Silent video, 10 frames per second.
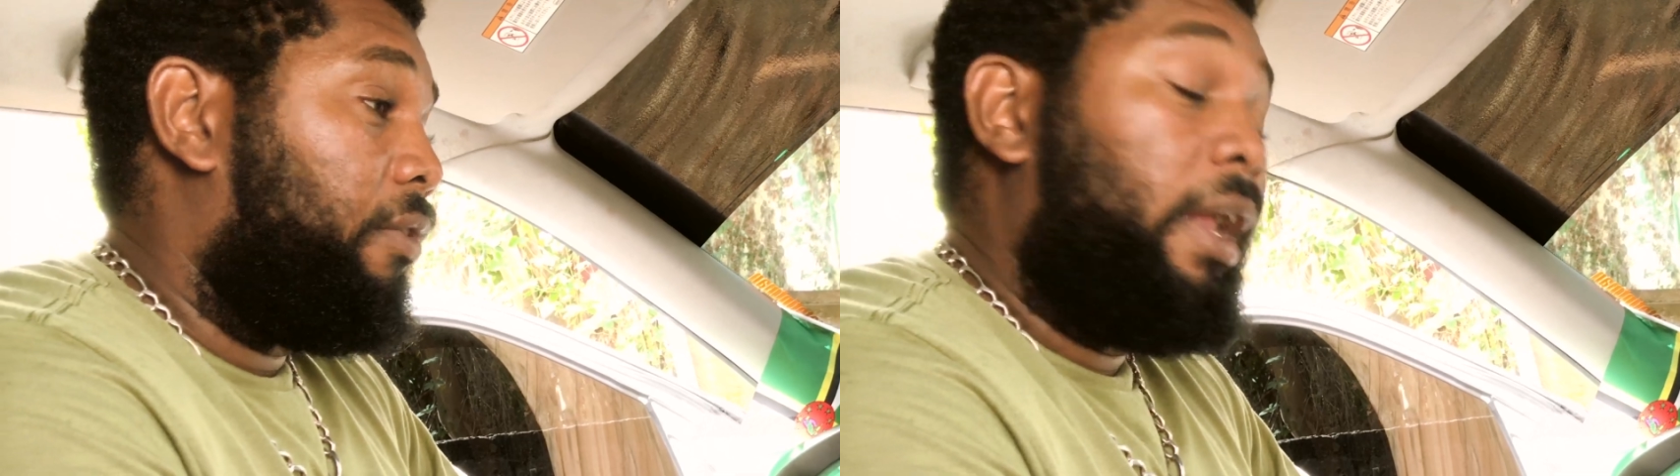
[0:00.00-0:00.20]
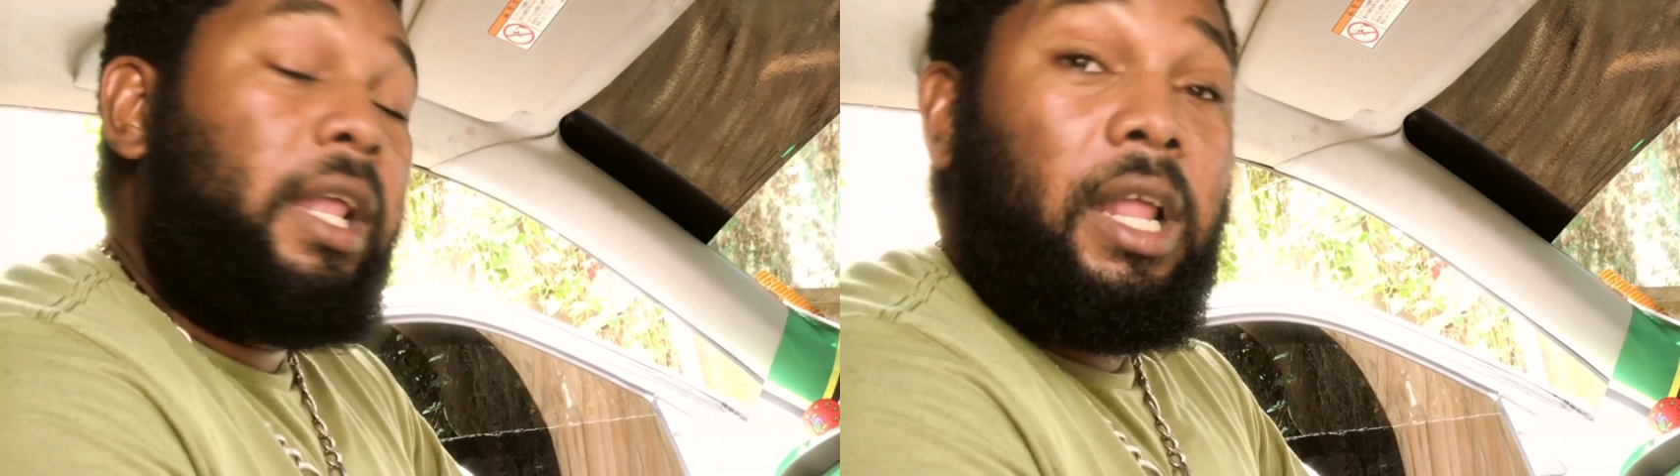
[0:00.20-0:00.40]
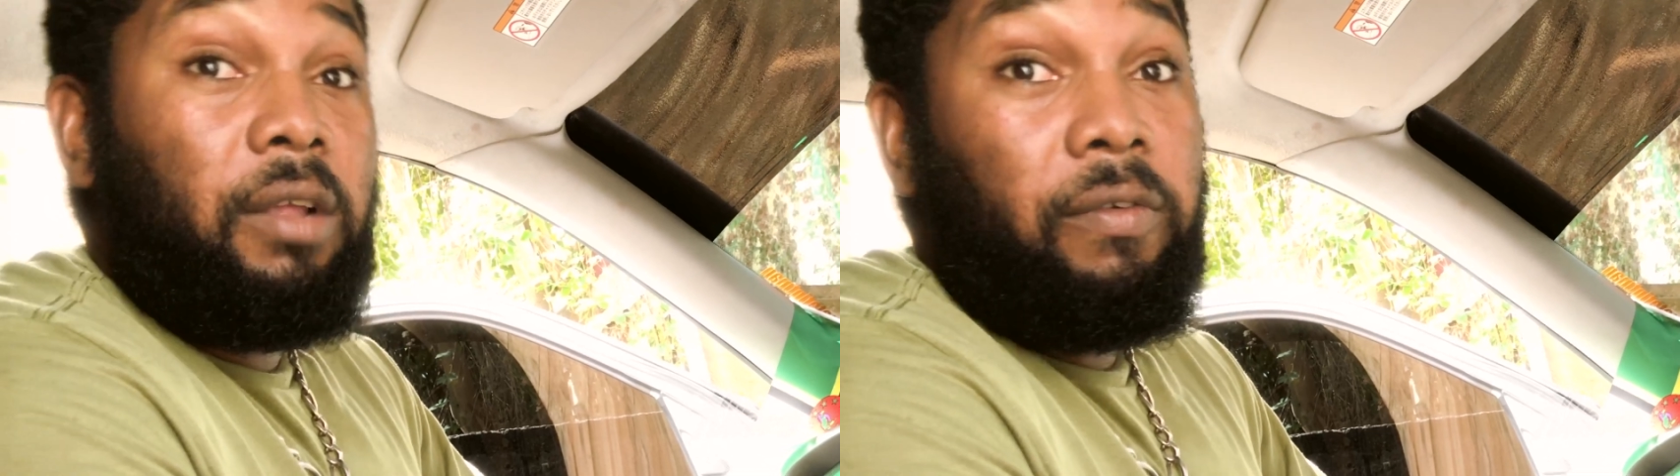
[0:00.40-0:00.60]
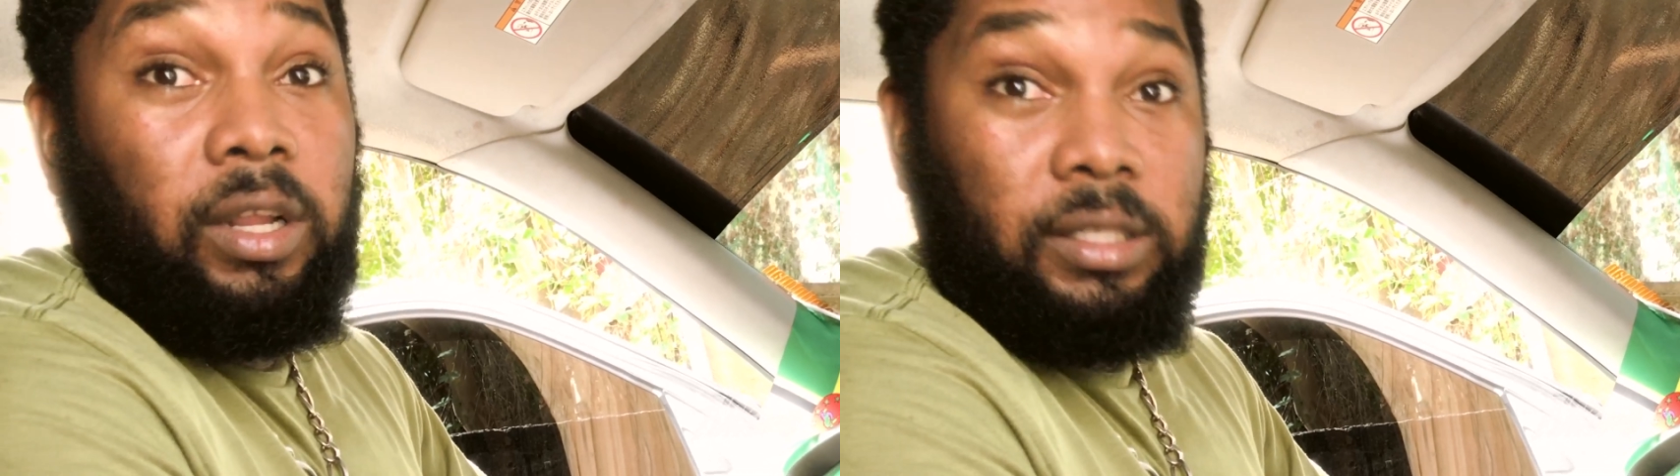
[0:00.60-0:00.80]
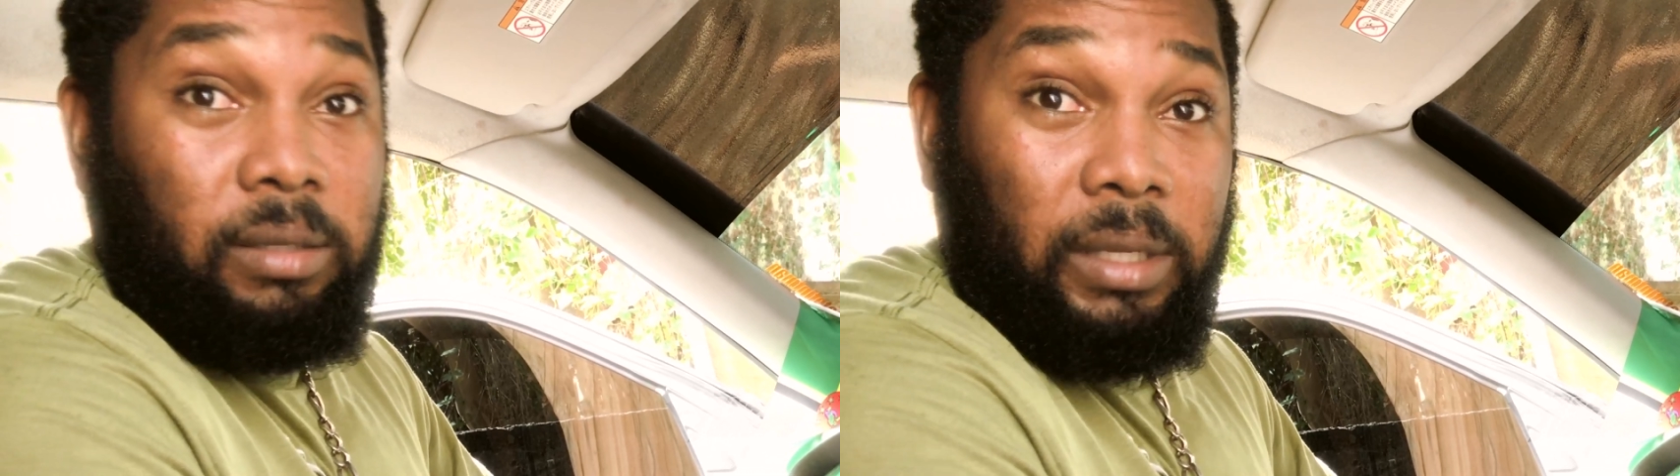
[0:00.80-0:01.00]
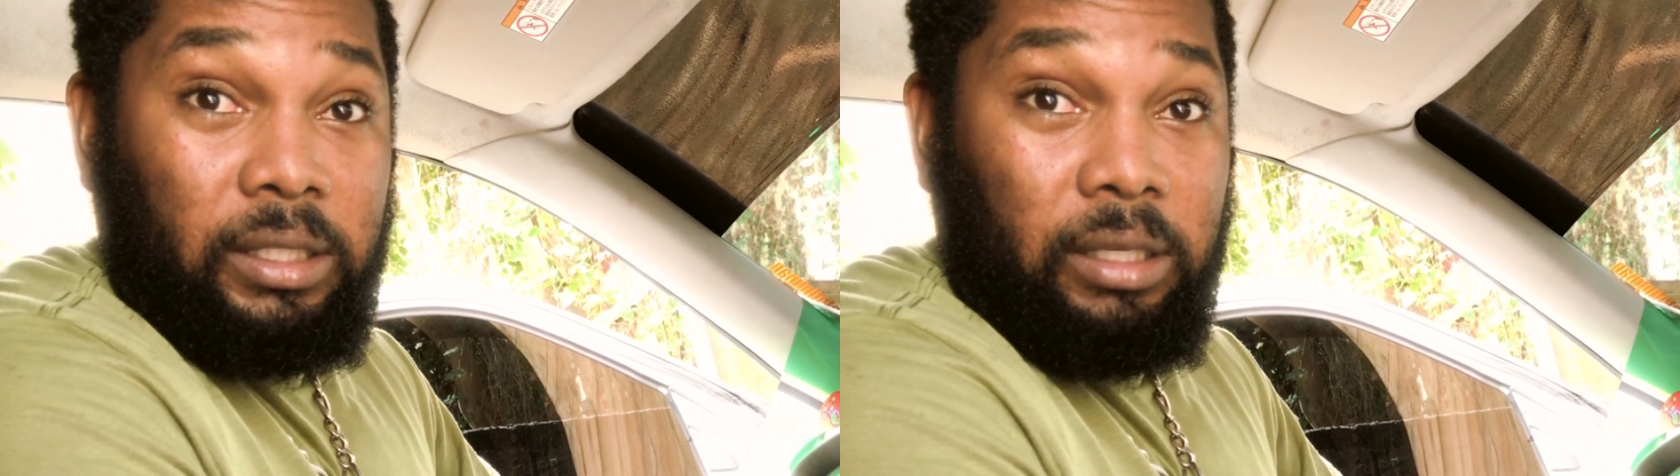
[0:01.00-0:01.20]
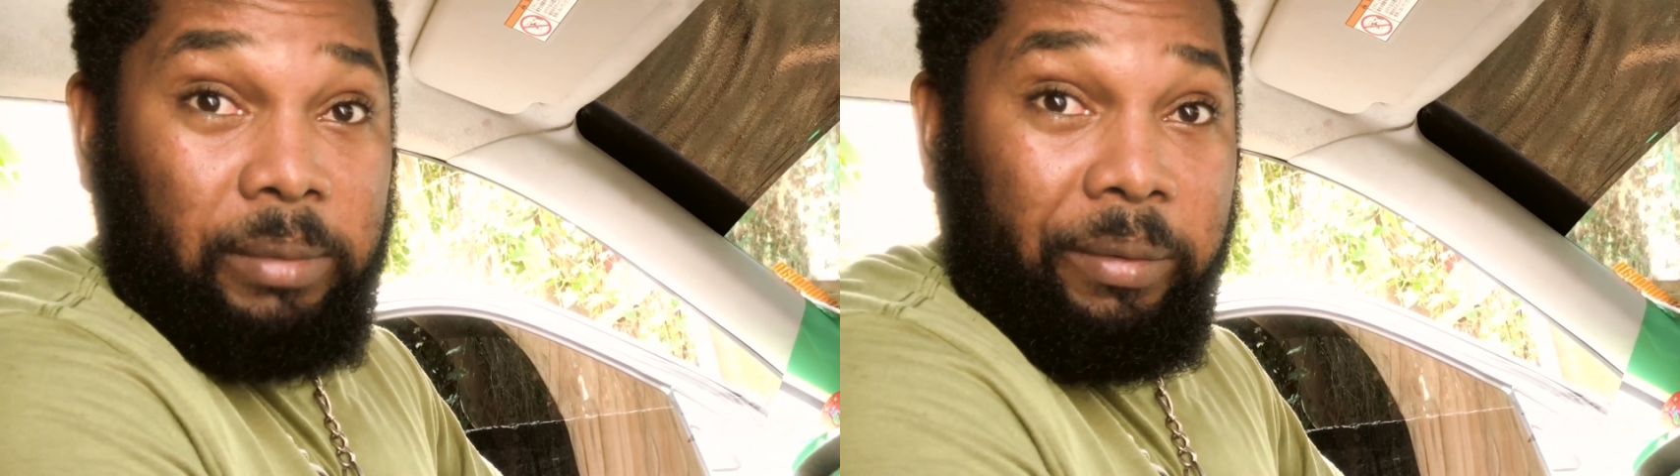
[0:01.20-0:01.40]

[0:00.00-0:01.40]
right kind of forensic man thing,